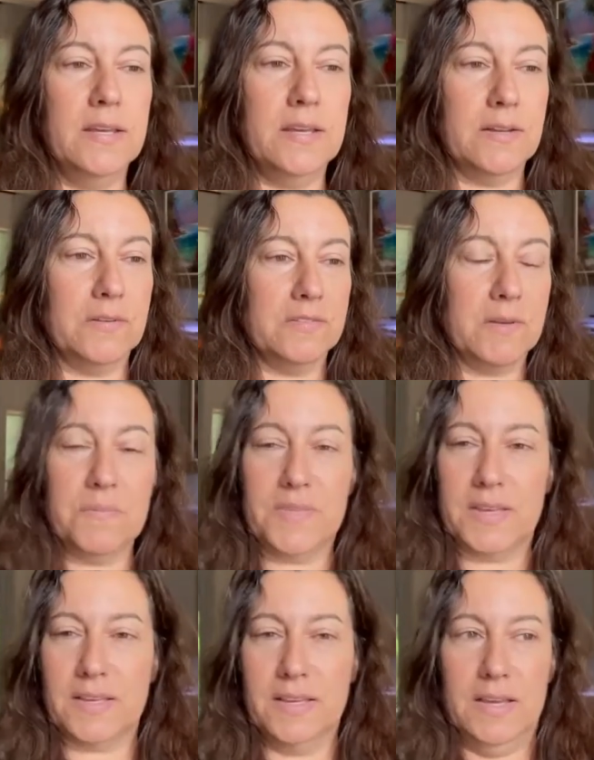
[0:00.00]
you know,
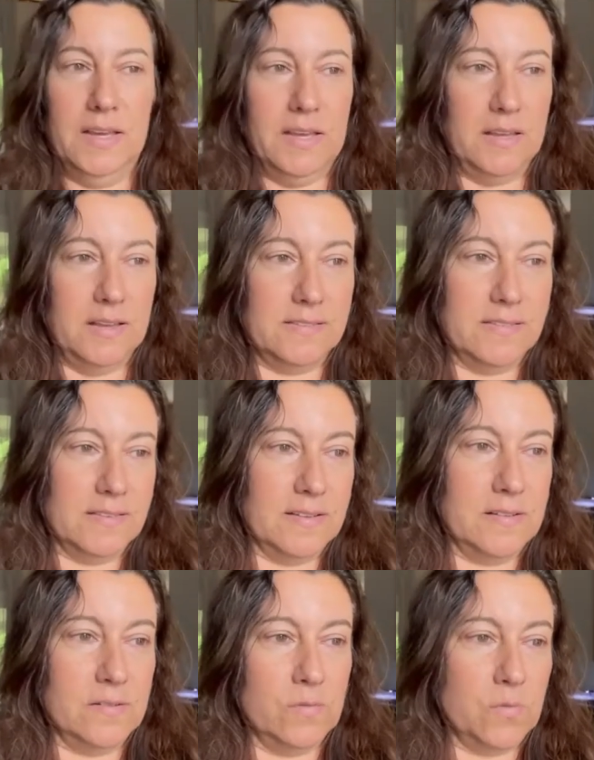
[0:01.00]
something is
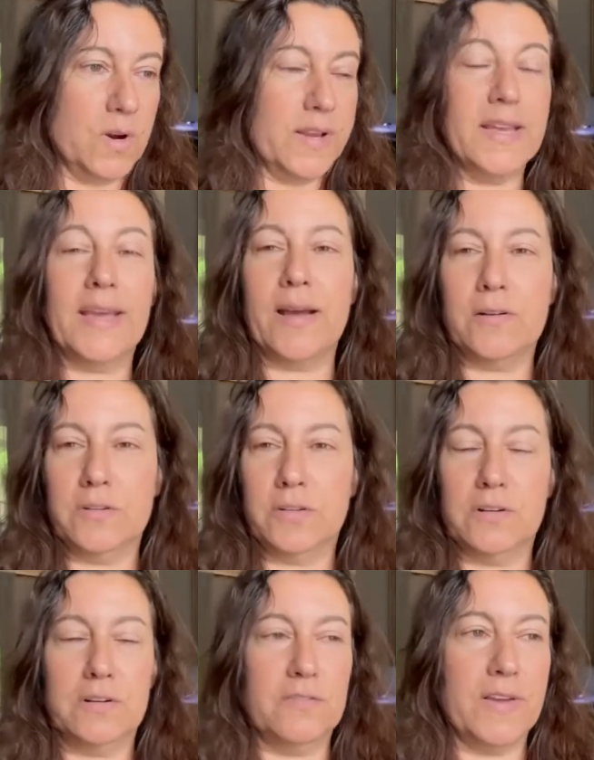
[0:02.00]
working out to
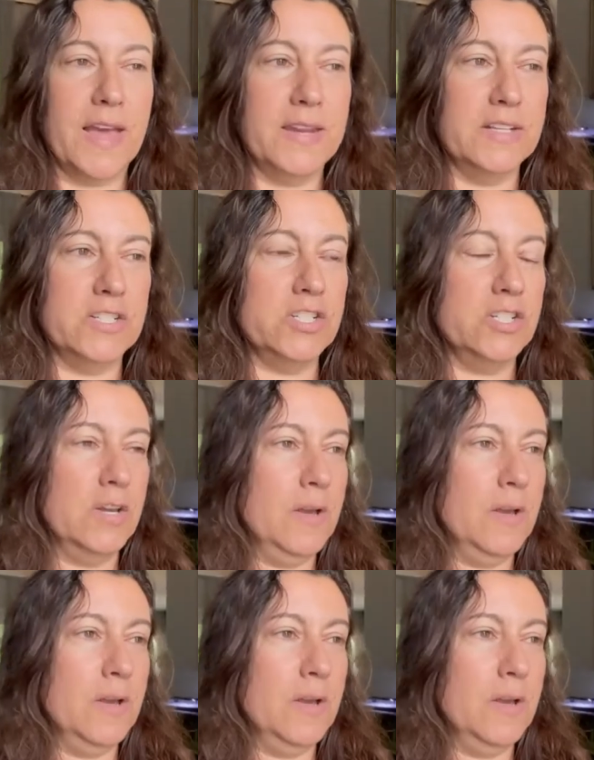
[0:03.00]
your advantage,